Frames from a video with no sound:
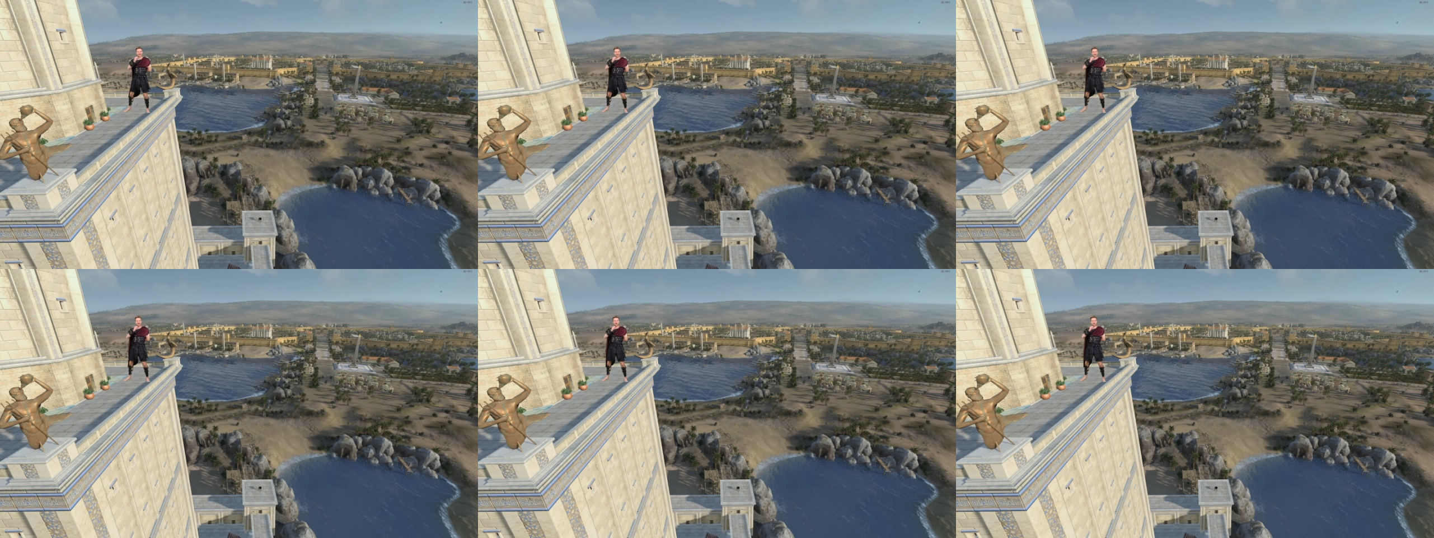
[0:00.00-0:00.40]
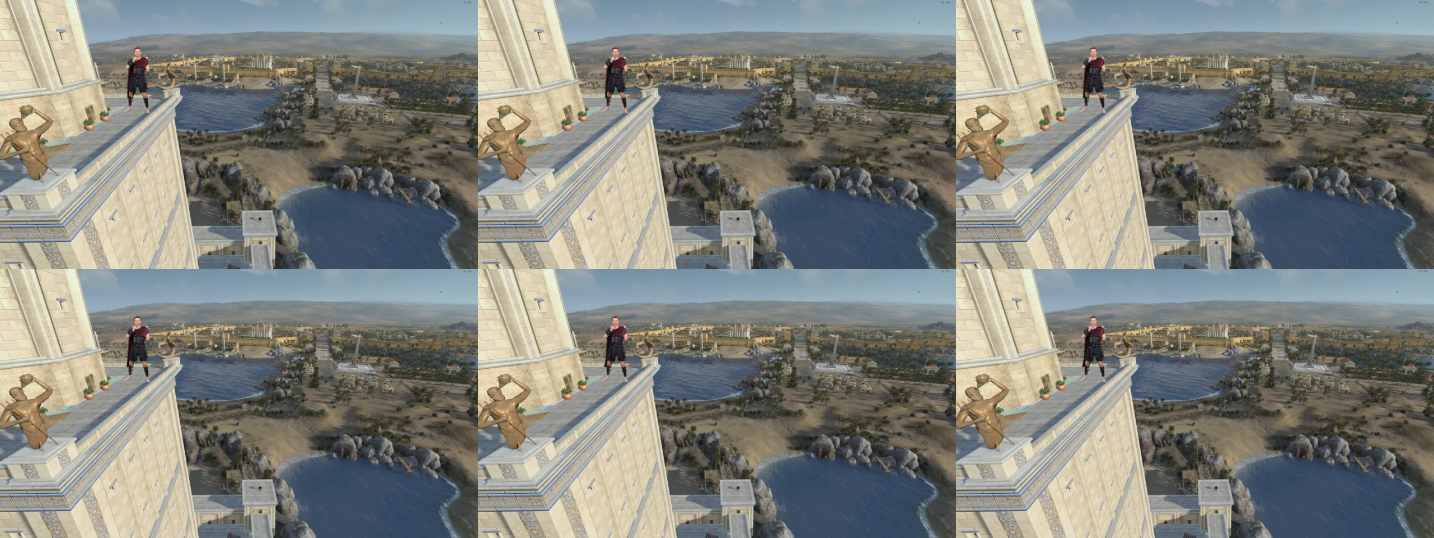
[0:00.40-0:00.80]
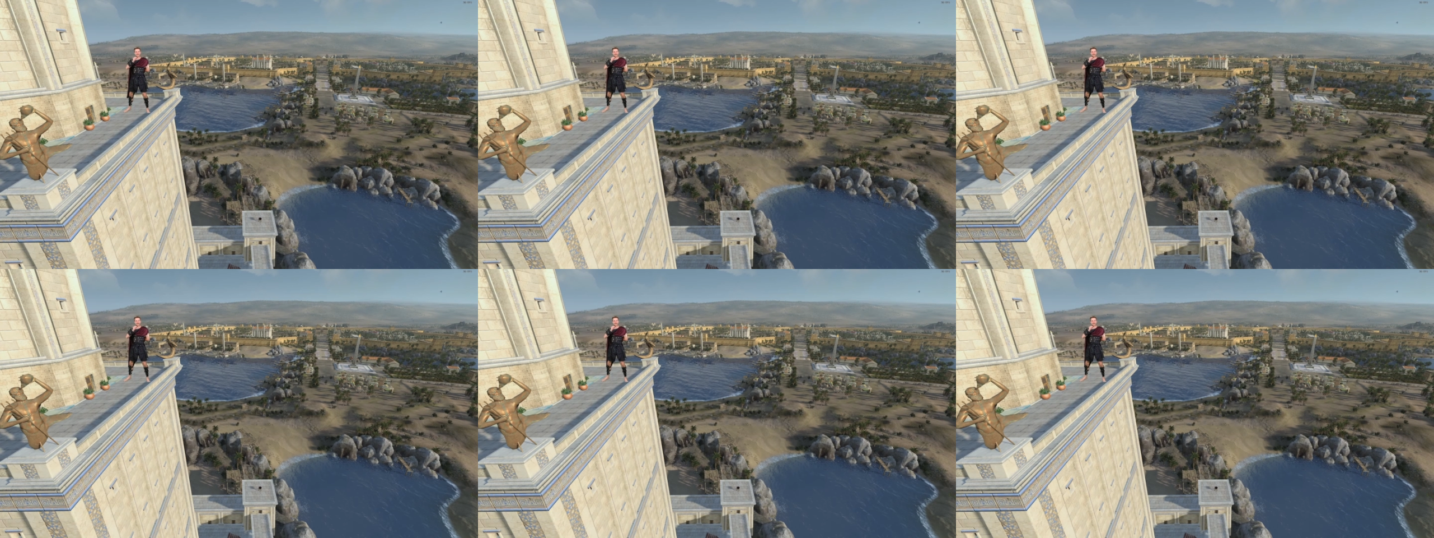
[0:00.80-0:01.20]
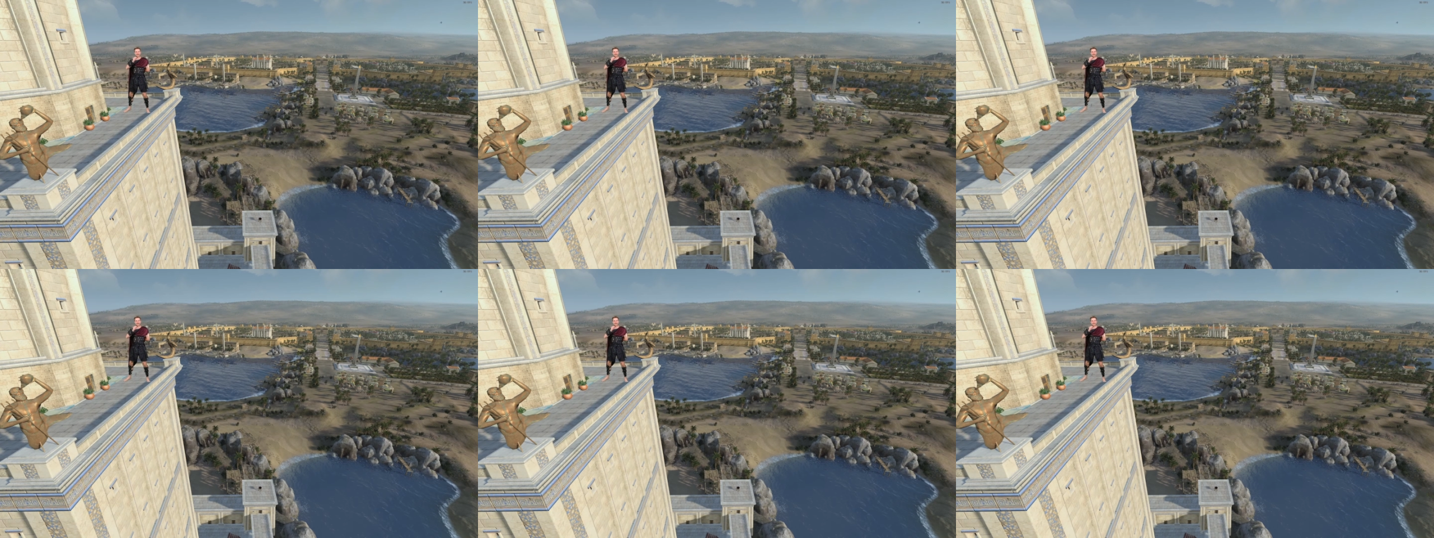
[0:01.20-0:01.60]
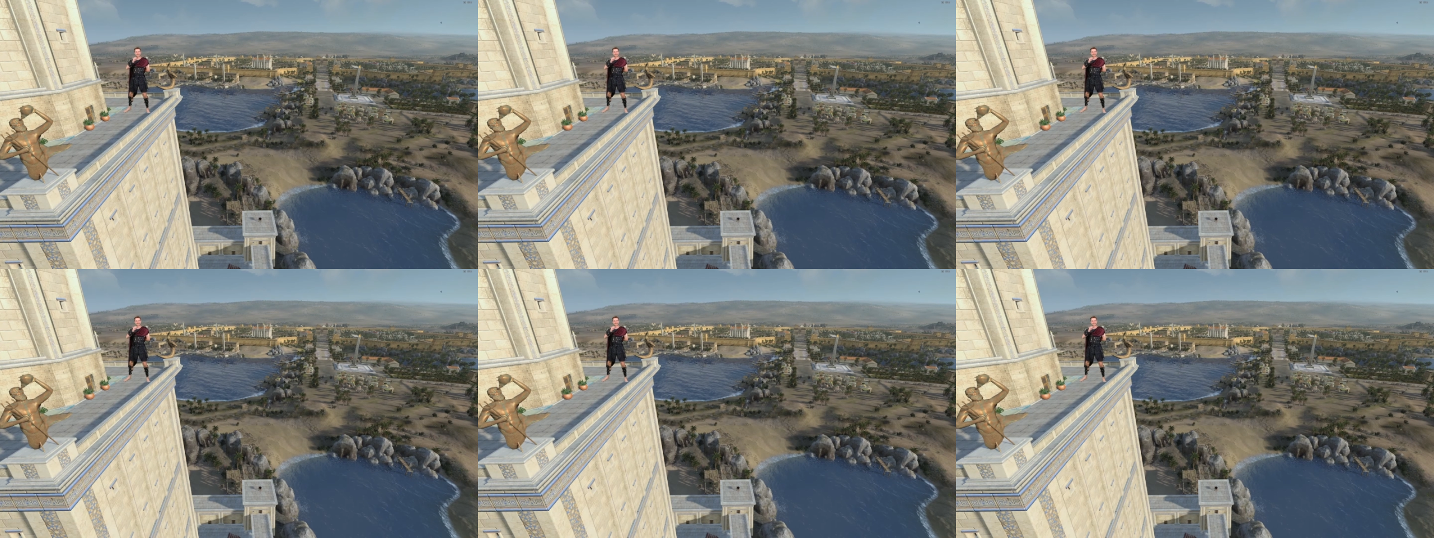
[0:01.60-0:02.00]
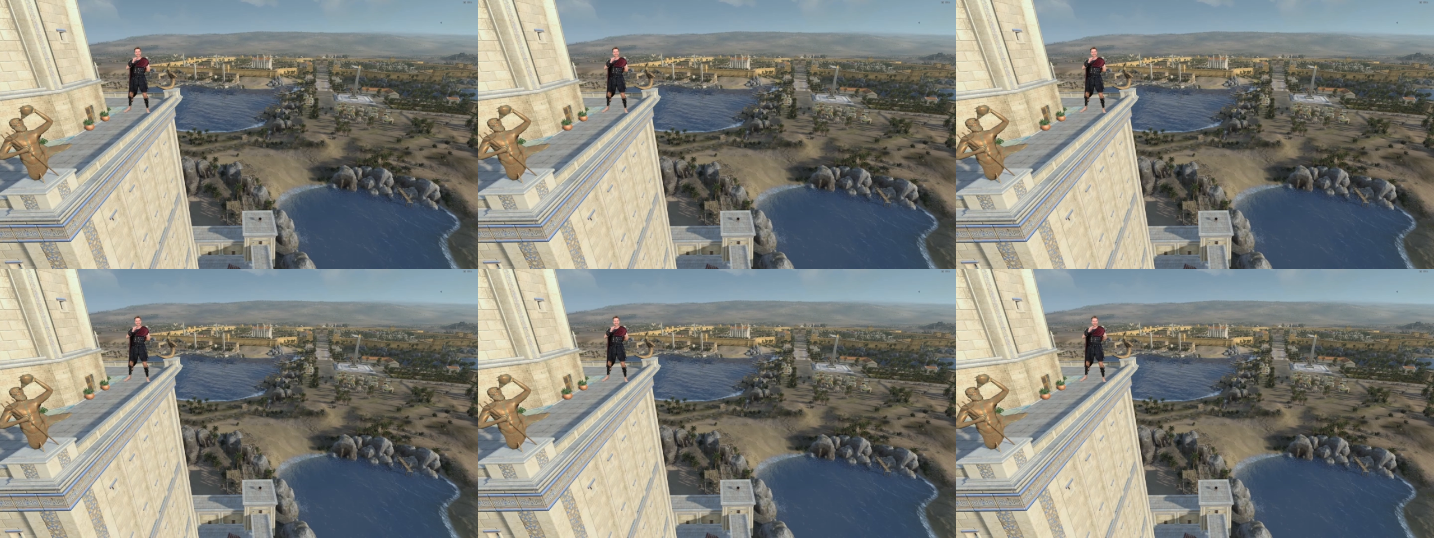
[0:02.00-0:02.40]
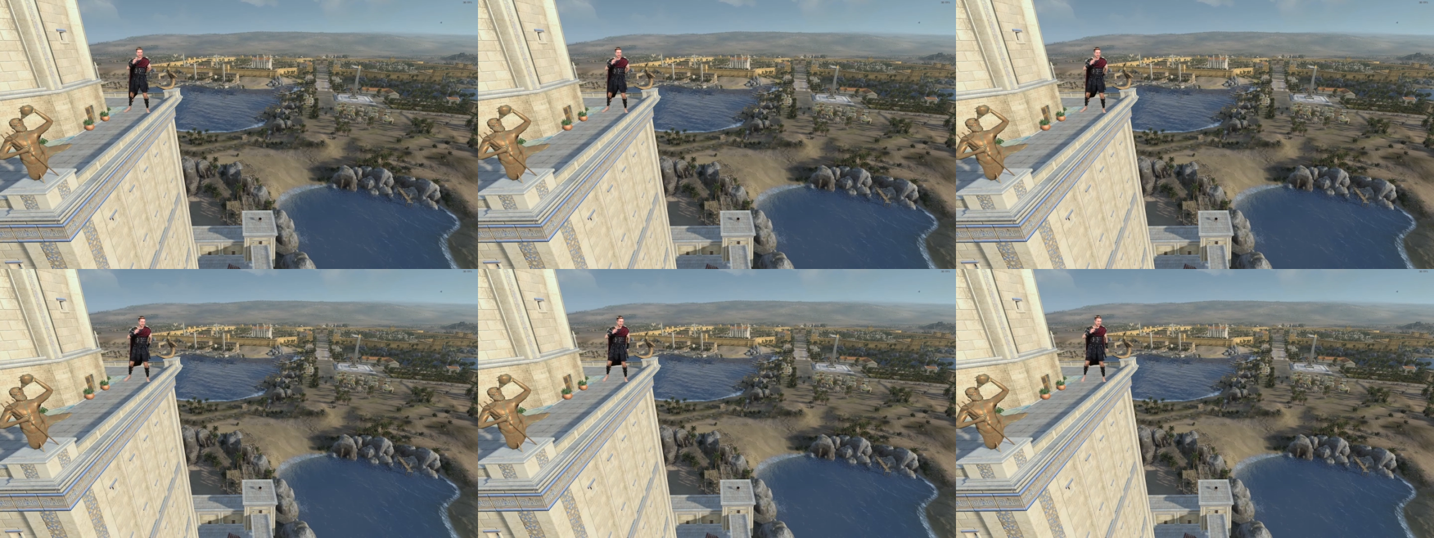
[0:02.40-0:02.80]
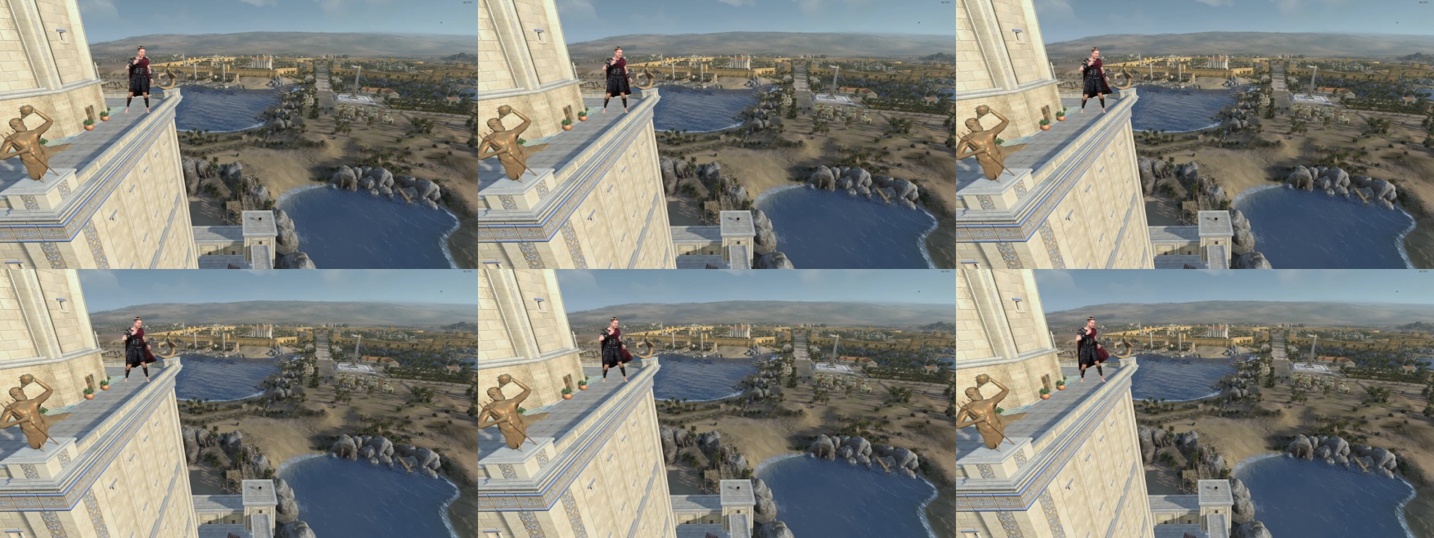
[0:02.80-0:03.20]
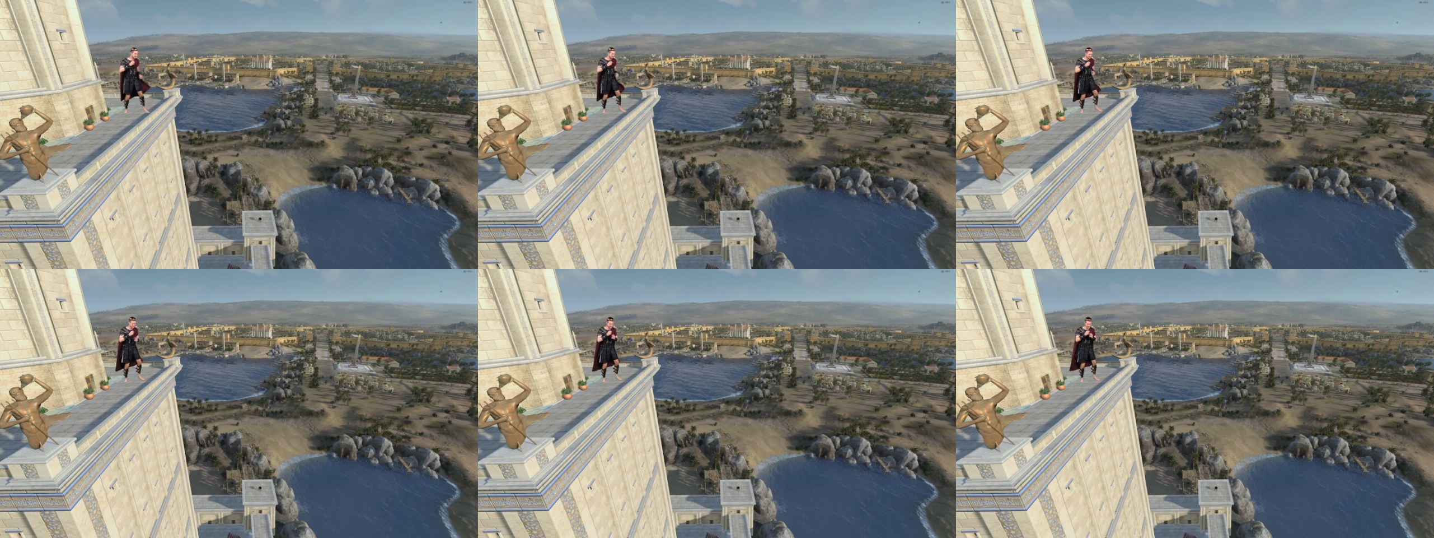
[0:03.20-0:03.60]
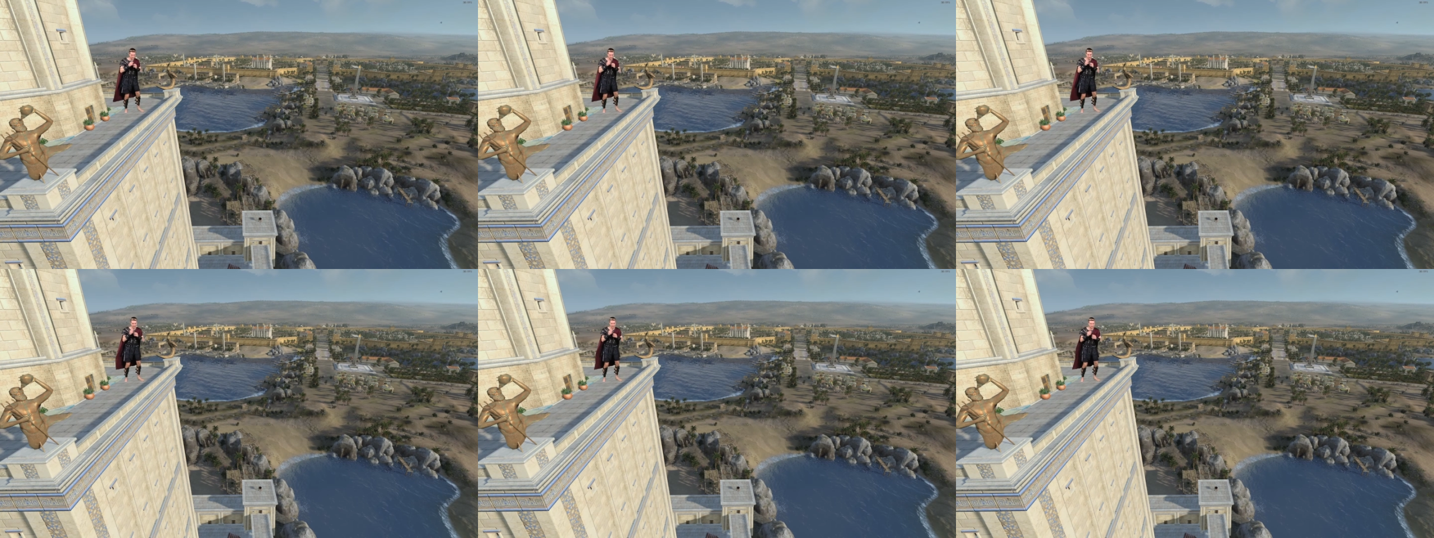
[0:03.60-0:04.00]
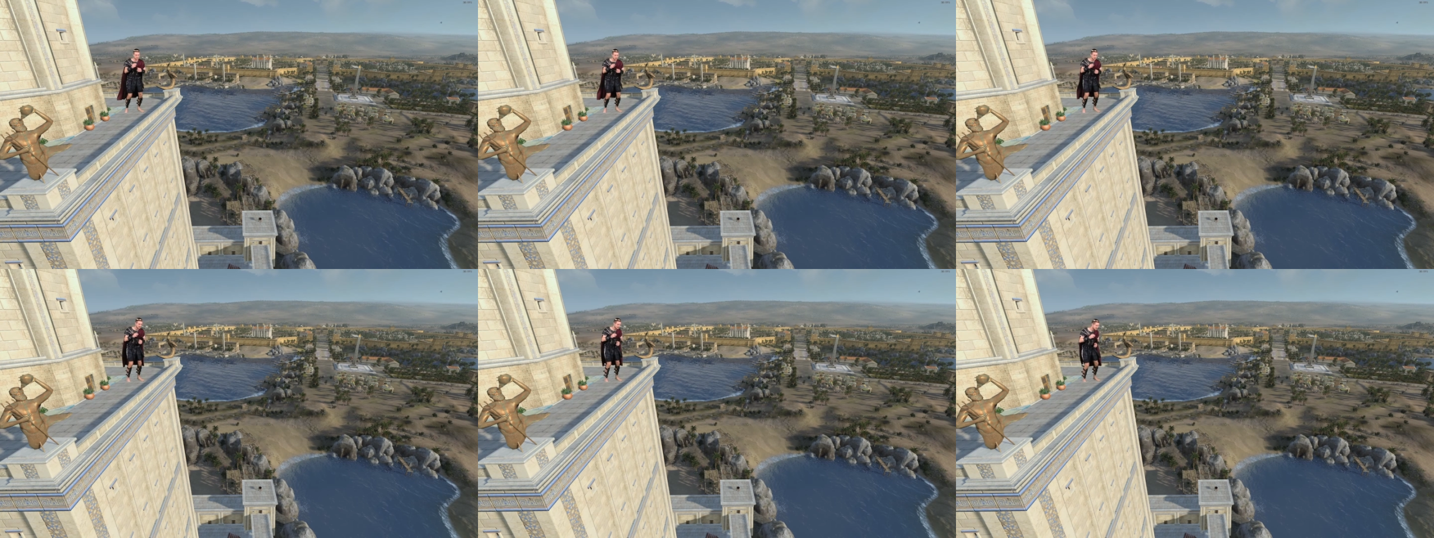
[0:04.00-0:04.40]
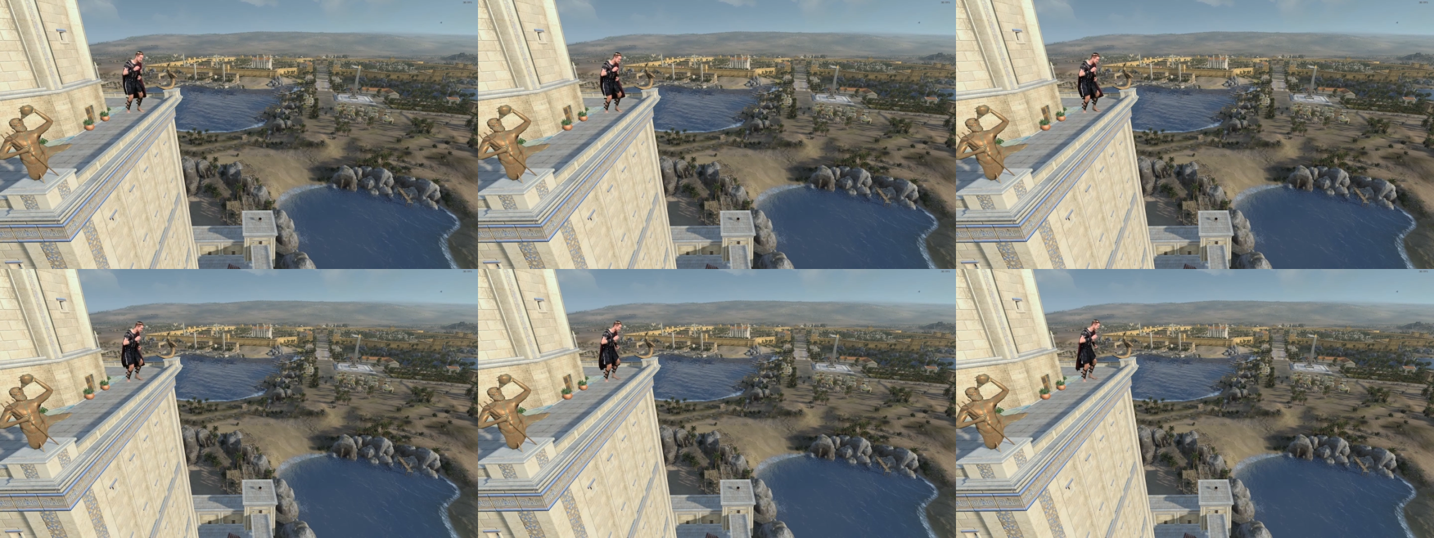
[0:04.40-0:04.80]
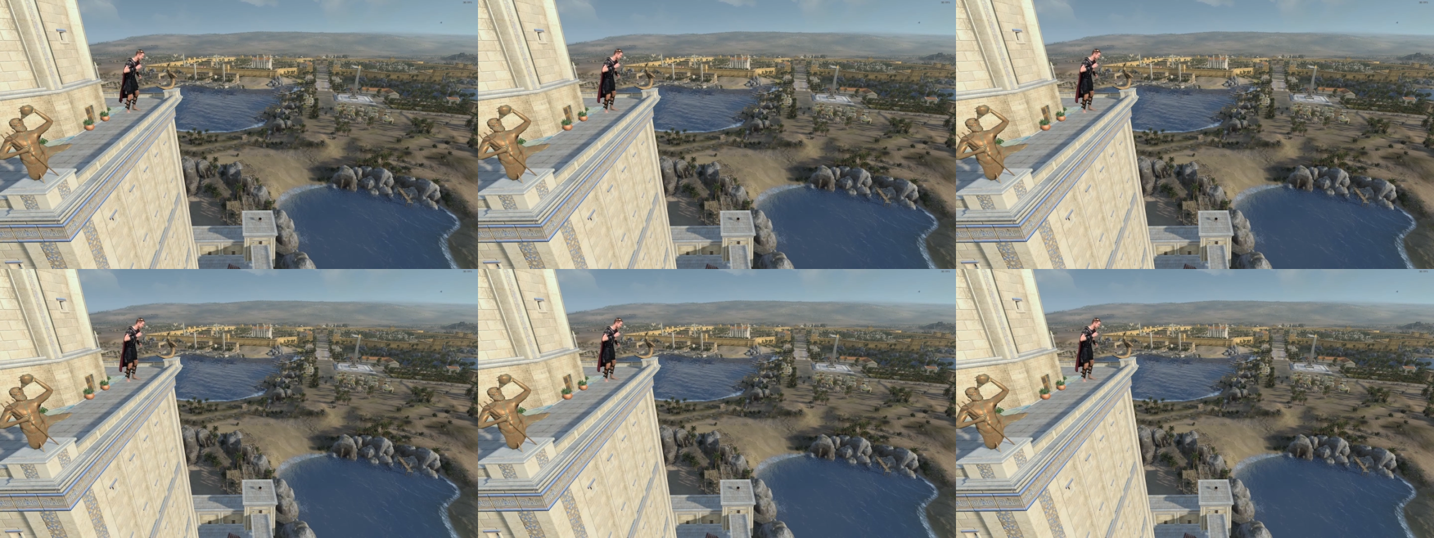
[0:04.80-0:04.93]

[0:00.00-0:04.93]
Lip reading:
No face is visible, so there are no lips to read.